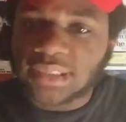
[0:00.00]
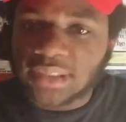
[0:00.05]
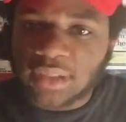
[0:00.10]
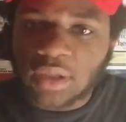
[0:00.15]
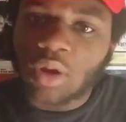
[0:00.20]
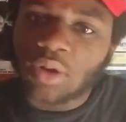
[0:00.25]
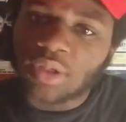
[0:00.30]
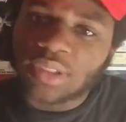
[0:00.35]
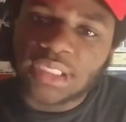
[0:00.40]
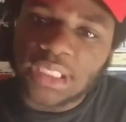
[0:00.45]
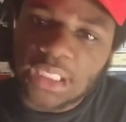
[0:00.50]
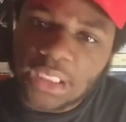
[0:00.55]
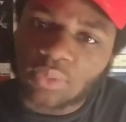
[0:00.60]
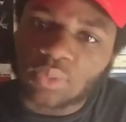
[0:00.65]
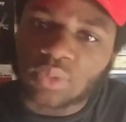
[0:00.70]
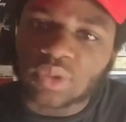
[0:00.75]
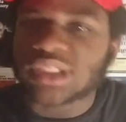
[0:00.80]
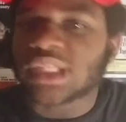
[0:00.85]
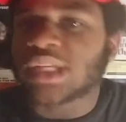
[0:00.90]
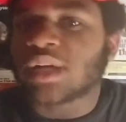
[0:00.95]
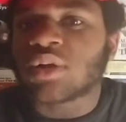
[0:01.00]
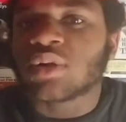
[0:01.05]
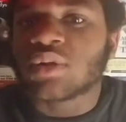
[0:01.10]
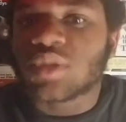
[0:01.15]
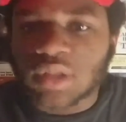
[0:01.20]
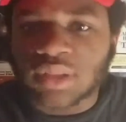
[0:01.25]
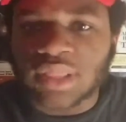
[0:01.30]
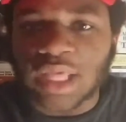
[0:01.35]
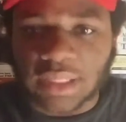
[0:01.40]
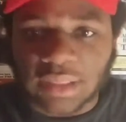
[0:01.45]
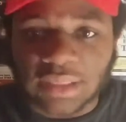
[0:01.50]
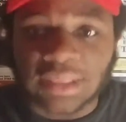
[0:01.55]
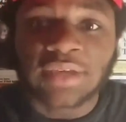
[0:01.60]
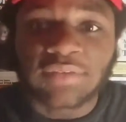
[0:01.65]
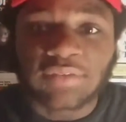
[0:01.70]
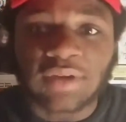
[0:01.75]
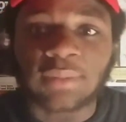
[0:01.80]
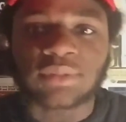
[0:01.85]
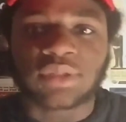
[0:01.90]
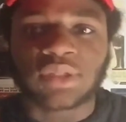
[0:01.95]
There are sequels that
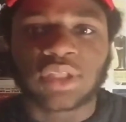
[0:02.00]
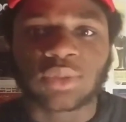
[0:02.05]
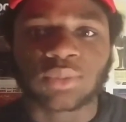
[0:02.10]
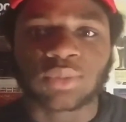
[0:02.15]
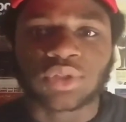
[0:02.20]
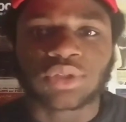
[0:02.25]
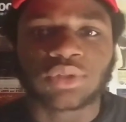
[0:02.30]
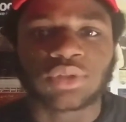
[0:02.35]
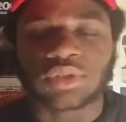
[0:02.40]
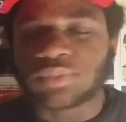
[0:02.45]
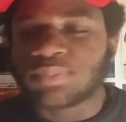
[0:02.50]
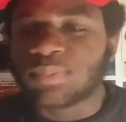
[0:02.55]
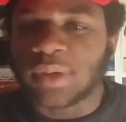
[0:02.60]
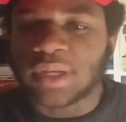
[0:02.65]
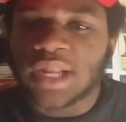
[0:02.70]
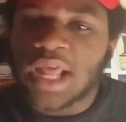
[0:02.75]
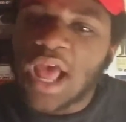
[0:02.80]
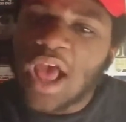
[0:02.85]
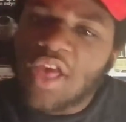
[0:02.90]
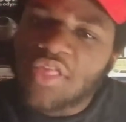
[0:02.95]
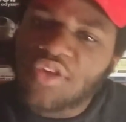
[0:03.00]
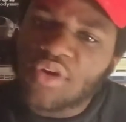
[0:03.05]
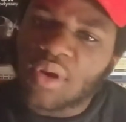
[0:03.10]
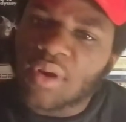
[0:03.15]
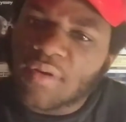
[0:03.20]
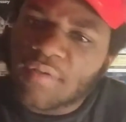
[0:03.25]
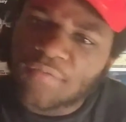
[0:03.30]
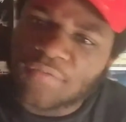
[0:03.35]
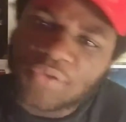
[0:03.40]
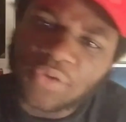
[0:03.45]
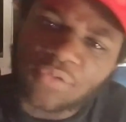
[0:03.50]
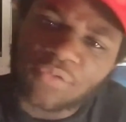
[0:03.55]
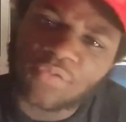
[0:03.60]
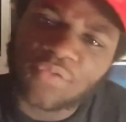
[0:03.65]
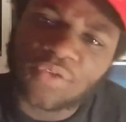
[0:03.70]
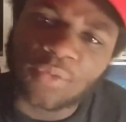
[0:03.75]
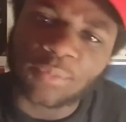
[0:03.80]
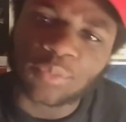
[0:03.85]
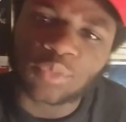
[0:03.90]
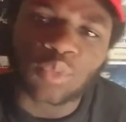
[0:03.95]
live up to the originals, but there are a few
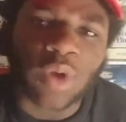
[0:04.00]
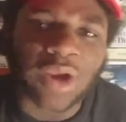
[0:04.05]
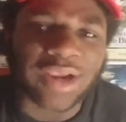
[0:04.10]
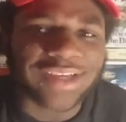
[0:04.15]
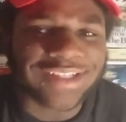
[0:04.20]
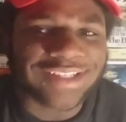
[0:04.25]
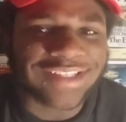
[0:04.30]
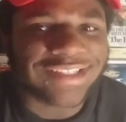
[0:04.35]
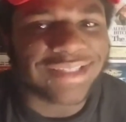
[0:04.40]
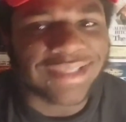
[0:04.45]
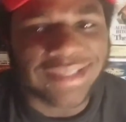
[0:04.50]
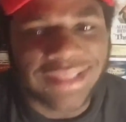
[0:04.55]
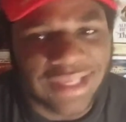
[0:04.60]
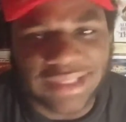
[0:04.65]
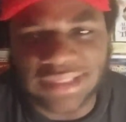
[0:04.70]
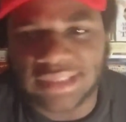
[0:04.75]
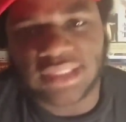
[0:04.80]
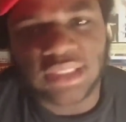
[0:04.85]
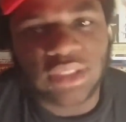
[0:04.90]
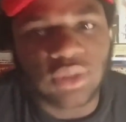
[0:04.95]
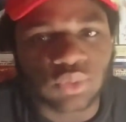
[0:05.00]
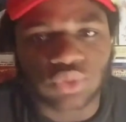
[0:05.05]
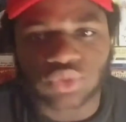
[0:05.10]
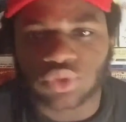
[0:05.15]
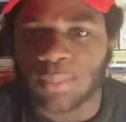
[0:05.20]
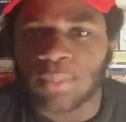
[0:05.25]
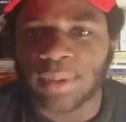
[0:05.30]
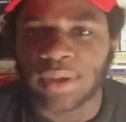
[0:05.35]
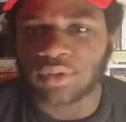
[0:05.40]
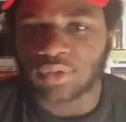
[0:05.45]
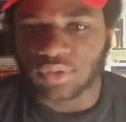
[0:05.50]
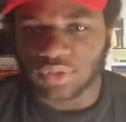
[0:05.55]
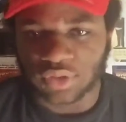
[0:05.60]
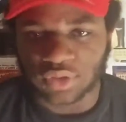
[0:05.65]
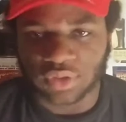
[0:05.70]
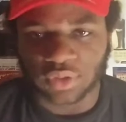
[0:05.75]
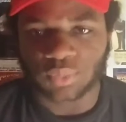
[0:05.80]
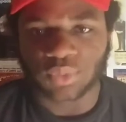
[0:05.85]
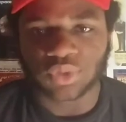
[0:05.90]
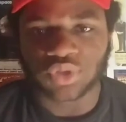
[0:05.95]
films where I could see that sequels are better
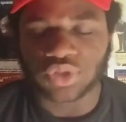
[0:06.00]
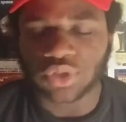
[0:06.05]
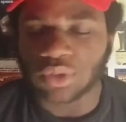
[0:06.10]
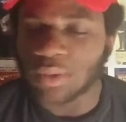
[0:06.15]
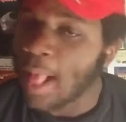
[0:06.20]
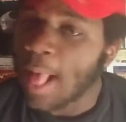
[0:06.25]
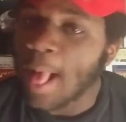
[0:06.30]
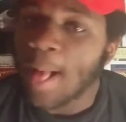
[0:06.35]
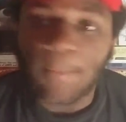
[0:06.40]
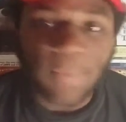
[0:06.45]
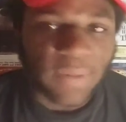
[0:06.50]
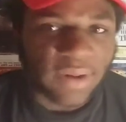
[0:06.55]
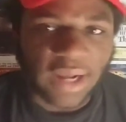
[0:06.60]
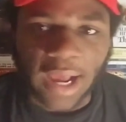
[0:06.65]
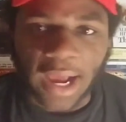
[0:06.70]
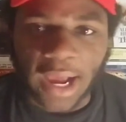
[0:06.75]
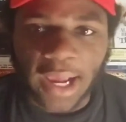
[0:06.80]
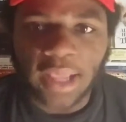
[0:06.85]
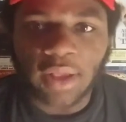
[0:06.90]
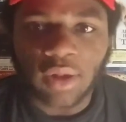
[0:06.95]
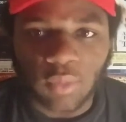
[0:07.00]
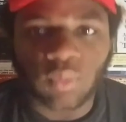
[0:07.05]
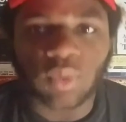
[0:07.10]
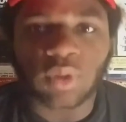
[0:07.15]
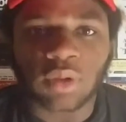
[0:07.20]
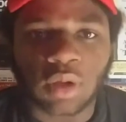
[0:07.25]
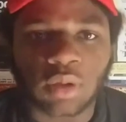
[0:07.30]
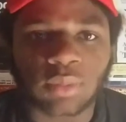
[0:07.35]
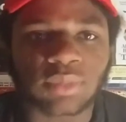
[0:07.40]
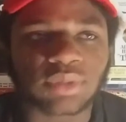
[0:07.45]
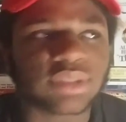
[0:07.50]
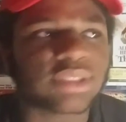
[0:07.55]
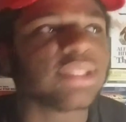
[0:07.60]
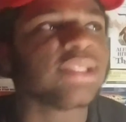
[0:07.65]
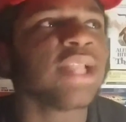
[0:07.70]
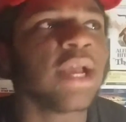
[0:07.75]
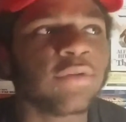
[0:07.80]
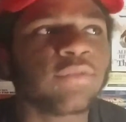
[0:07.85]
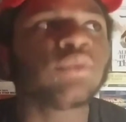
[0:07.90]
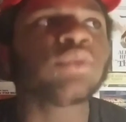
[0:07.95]
than the original, but I will almost
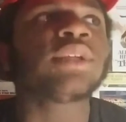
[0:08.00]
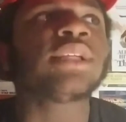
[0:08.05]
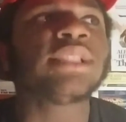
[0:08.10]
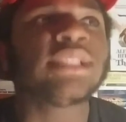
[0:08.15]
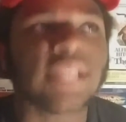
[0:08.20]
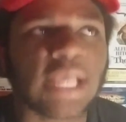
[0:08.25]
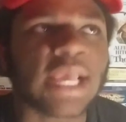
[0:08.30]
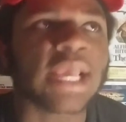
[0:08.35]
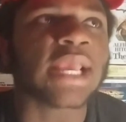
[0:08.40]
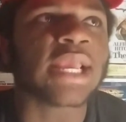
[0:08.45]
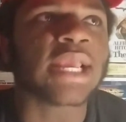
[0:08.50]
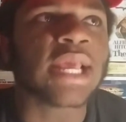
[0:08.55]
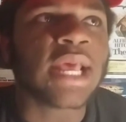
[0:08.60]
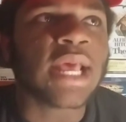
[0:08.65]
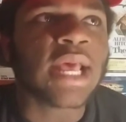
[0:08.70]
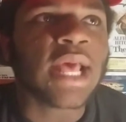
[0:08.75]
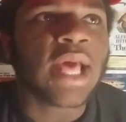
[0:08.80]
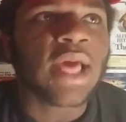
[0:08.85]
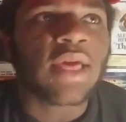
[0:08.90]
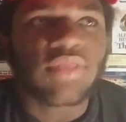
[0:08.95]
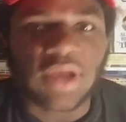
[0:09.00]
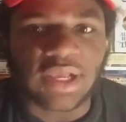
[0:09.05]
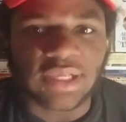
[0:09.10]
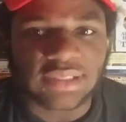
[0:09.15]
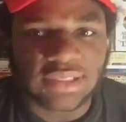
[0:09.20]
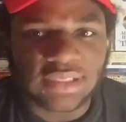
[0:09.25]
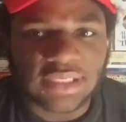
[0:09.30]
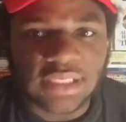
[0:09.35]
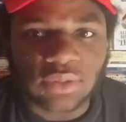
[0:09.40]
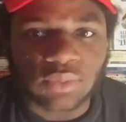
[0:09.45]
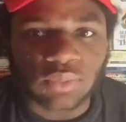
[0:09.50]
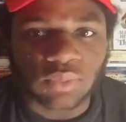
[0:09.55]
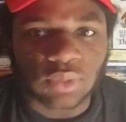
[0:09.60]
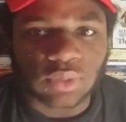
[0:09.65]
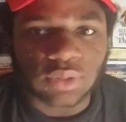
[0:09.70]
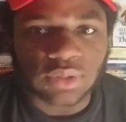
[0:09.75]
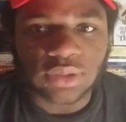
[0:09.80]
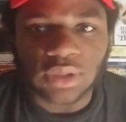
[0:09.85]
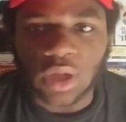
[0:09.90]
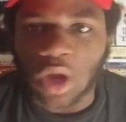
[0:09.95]
never say that
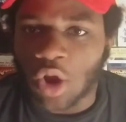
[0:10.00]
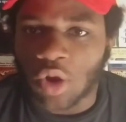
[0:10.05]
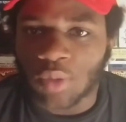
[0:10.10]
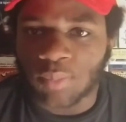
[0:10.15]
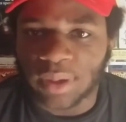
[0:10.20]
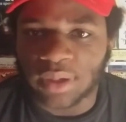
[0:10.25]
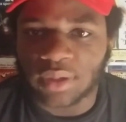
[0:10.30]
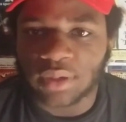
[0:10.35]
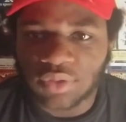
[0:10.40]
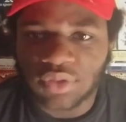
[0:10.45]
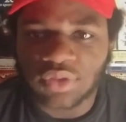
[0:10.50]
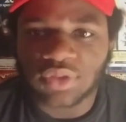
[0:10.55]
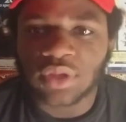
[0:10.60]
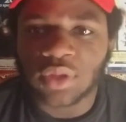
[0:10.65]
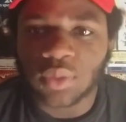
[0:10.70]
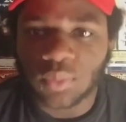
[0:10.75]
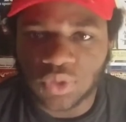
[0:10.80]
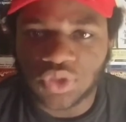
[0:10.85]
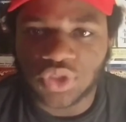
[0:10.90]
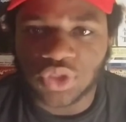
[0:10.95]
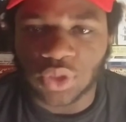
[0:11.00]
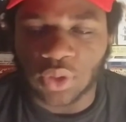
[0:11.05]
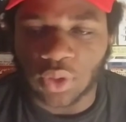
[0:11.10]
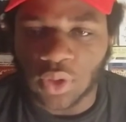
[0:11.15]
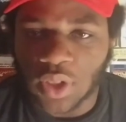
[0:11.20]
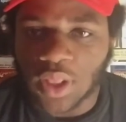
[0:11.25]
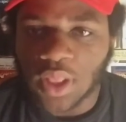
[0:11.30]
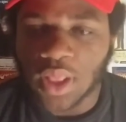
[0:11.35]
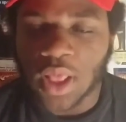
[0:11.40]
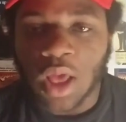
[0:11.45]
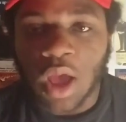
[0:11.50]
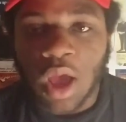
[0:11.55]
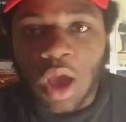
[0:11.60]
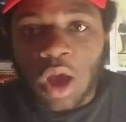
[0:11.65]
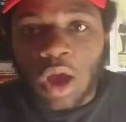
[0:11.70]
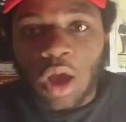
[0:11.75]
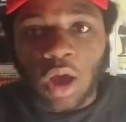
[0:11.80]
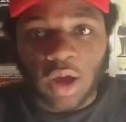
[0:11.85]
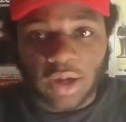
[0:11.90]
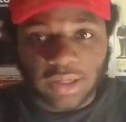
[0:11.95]
sequels are better than the original.
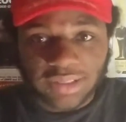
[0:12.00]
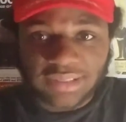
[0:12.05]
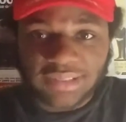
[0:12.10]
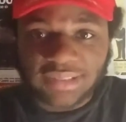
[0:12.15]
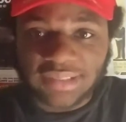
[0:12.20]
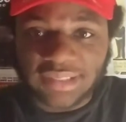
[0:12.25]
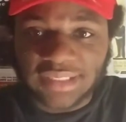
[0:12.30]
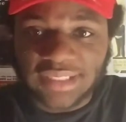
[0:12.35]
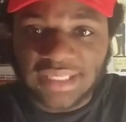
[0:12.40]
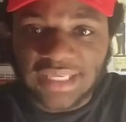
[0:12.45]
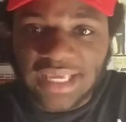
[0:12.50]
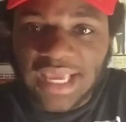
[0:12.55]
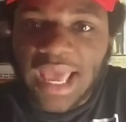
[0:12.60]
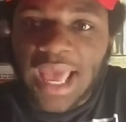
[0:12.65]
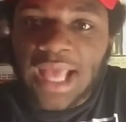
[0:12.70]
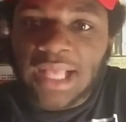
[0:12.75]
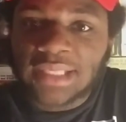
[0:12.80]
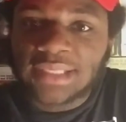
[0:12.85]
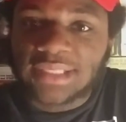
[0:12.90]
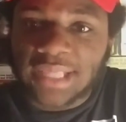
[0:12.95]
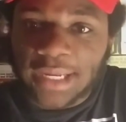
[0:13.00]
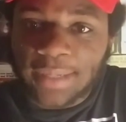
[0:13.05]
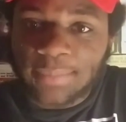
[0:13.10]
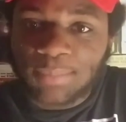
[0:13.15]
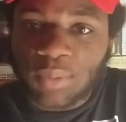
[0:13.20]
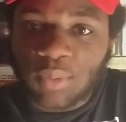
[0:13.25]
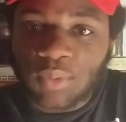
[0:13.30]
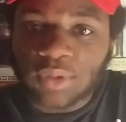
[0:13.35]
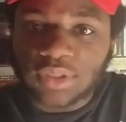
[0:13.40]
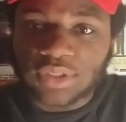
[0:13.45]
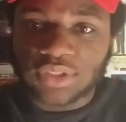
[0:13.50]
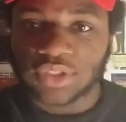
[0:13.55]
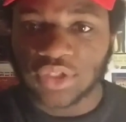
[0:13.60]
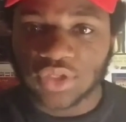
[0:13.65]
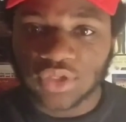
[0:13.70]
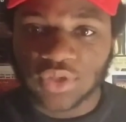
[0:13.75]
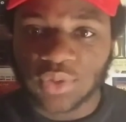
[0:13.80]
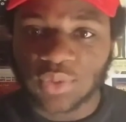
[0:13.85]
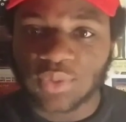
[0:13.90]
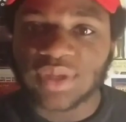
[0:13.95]
Honestly, Deadpool
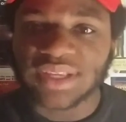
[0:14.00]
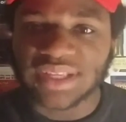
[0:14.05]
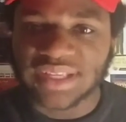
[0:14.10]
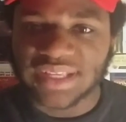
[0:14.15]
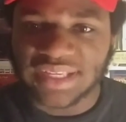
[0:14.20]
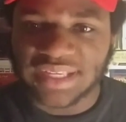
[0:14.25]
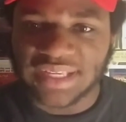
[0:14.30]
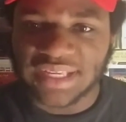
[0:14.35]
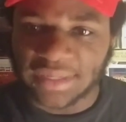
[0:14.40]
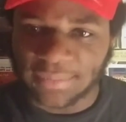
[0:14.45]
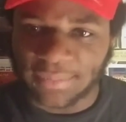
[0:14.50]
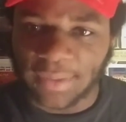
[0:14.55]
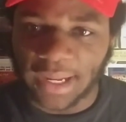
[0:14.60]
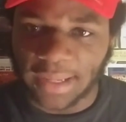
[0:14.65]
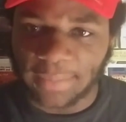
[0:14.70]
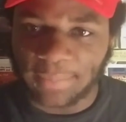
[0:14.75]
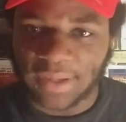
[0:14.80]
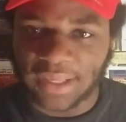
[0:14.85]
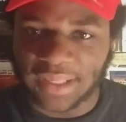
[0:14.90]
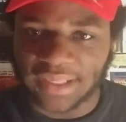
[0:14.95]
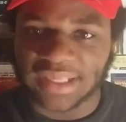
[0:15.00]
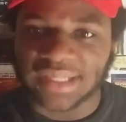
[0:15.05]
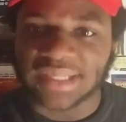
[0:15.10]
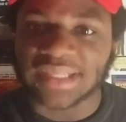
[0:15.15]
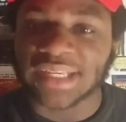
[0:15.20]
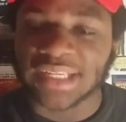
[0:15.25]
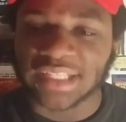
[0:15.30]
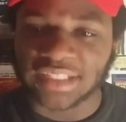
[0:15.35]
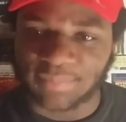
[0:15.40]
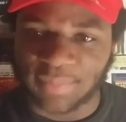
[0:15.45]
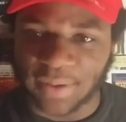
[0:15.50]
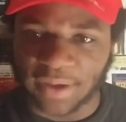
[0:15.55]
2, in my opinion, is